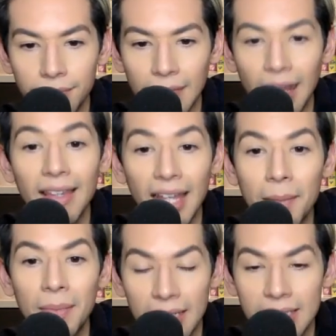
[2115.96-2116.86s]
I like
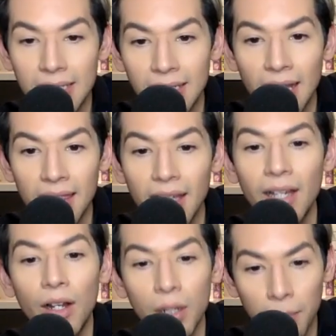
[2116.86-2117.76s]
Melissa. I think
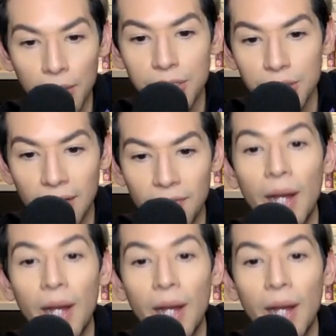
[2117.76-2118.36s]
on a personal level,